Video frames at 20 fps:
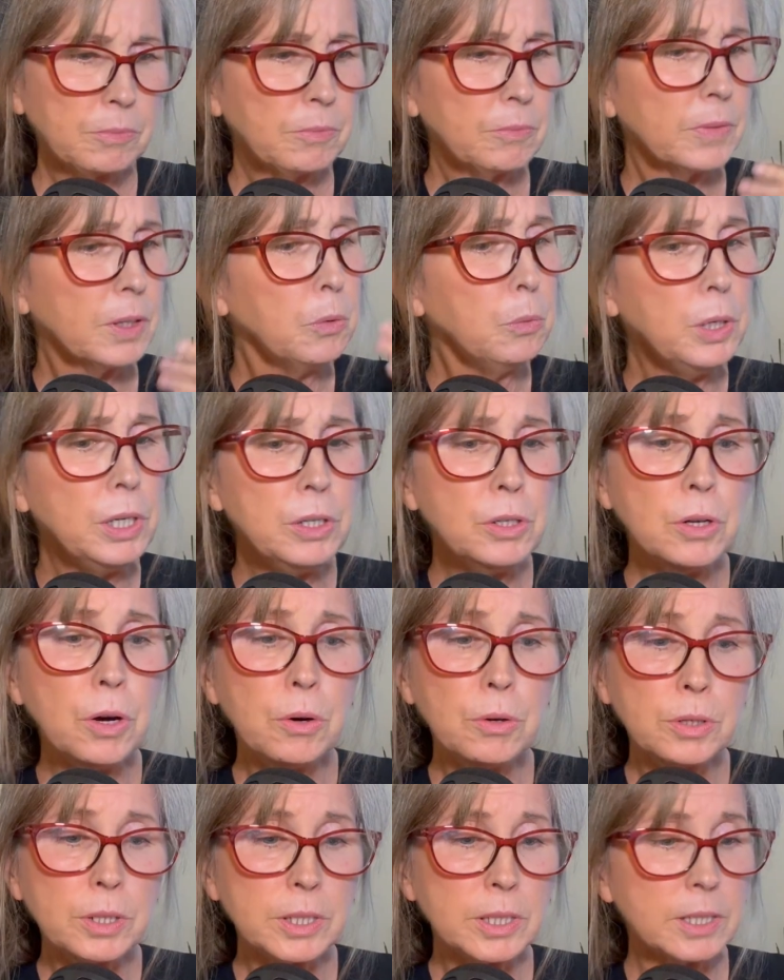we
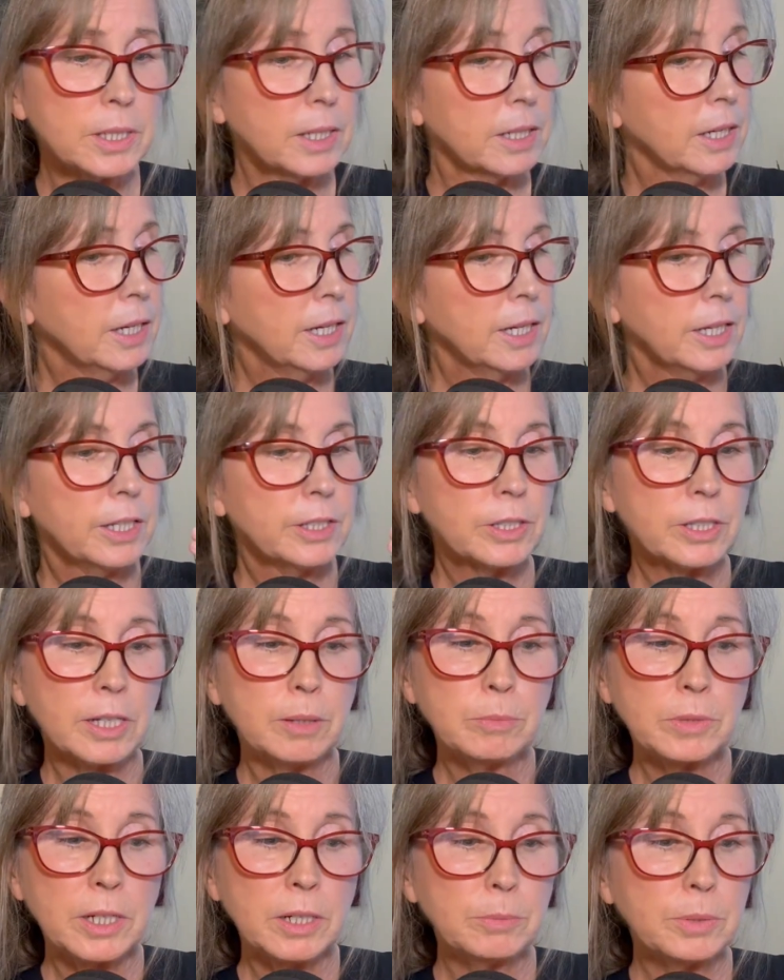notice it, and
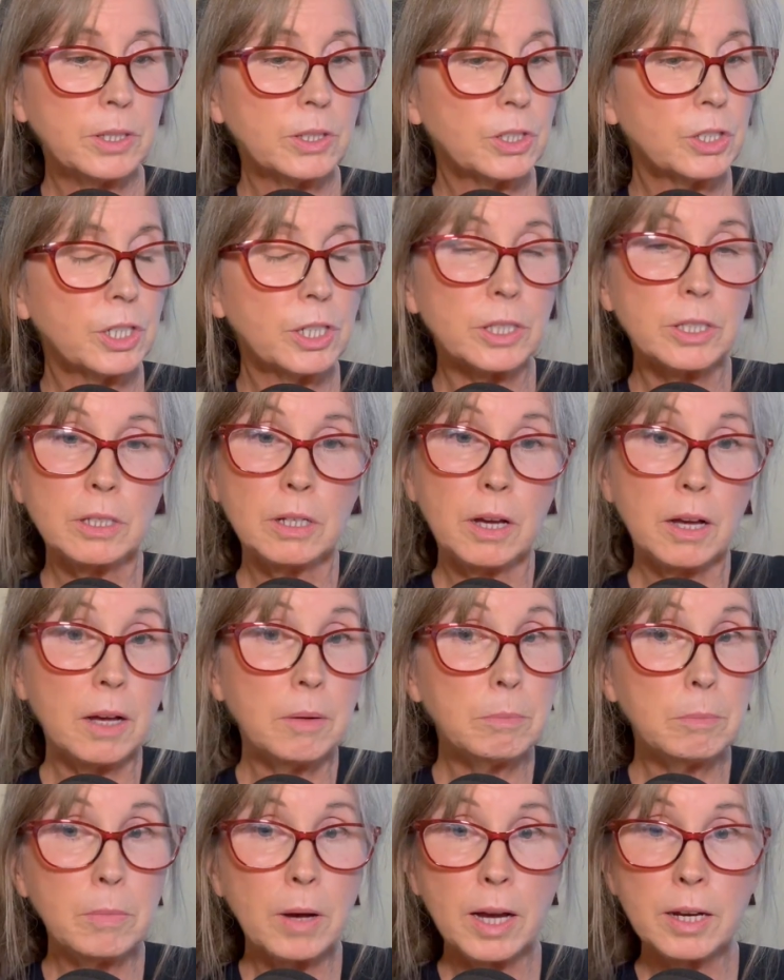sometimes it's just a
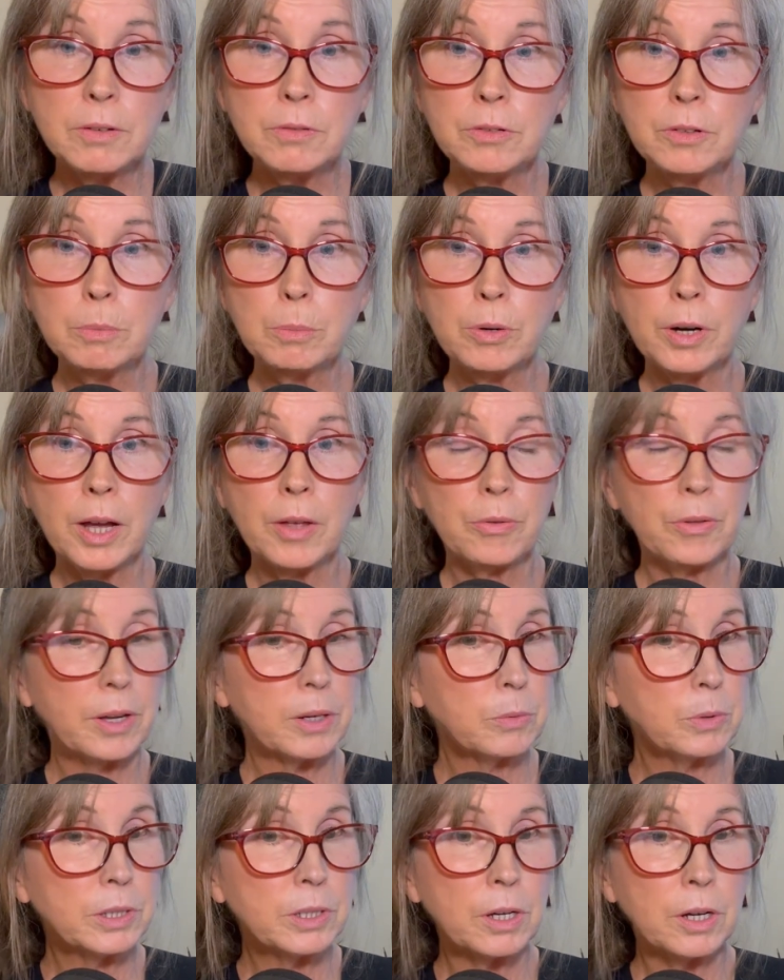mindful breath, like
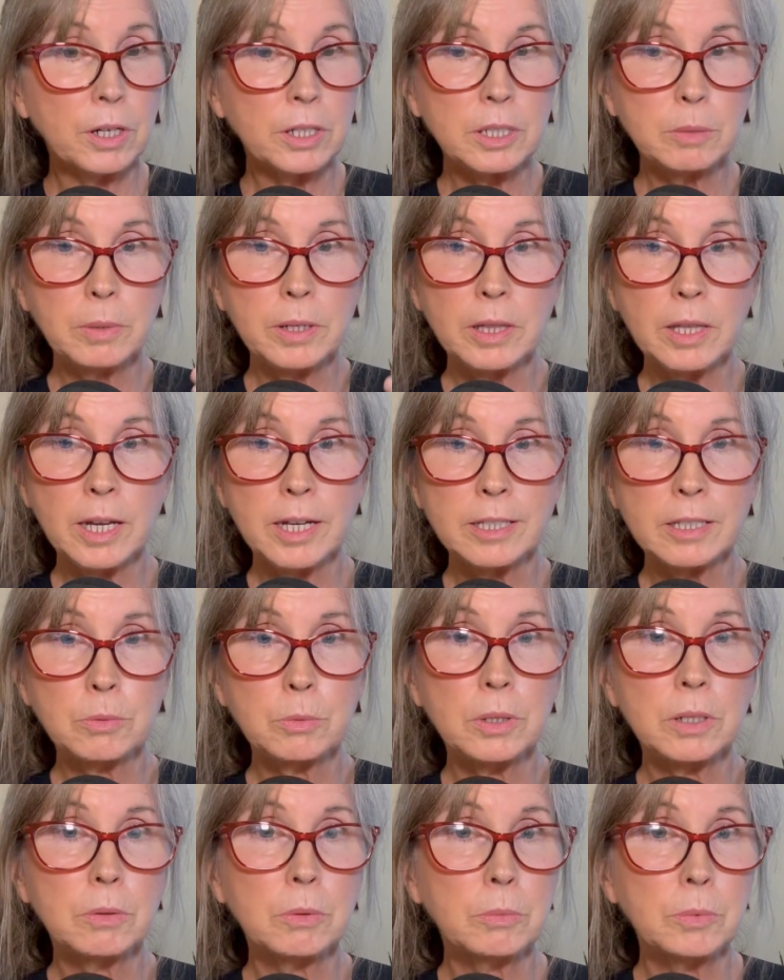we talked about last
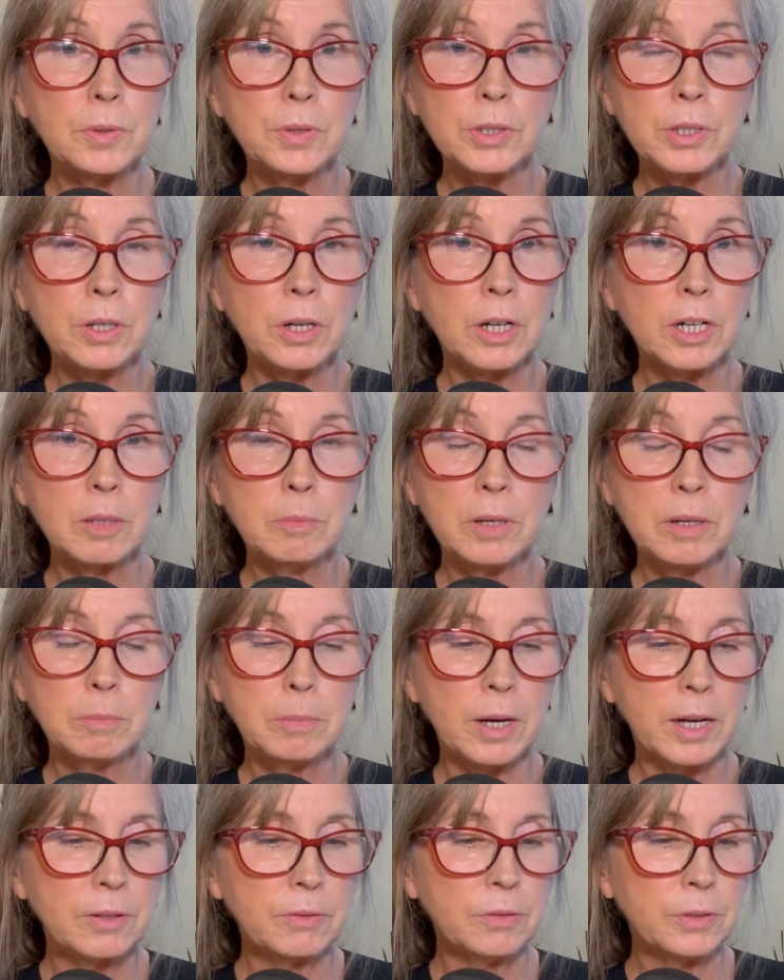week when we were talking about
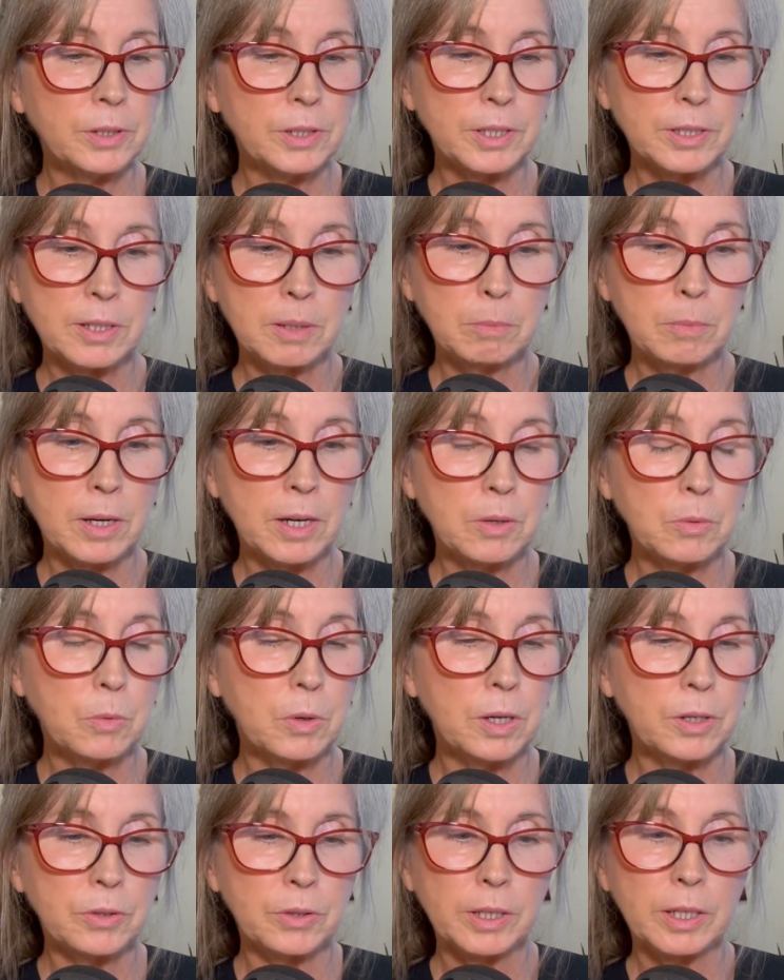mindfulness and mind
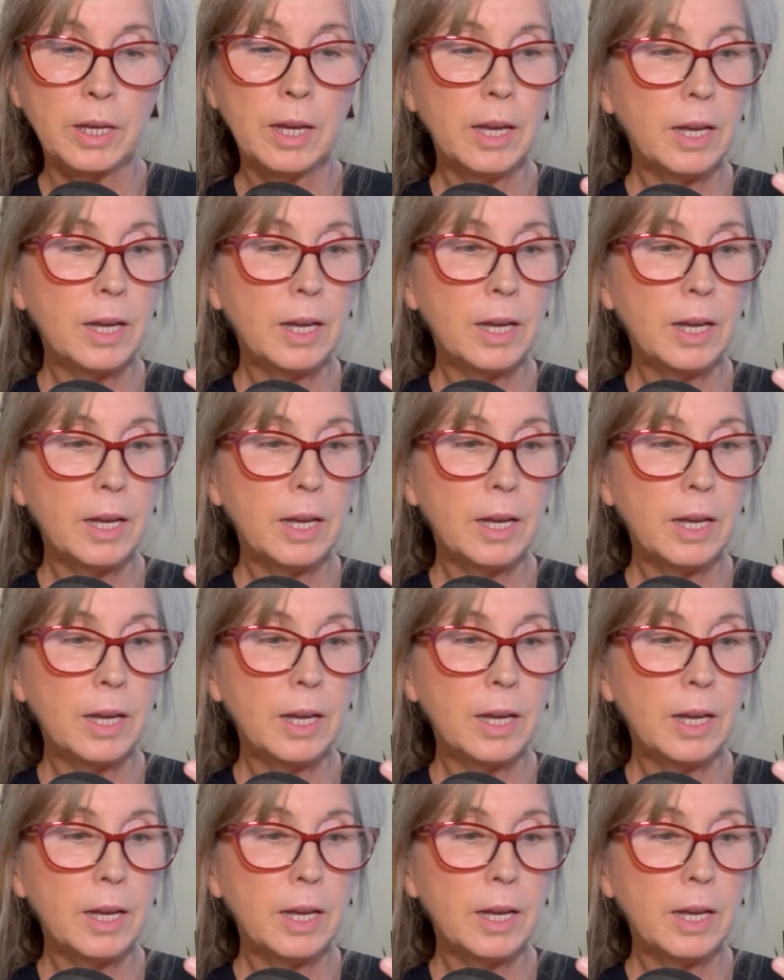wandering.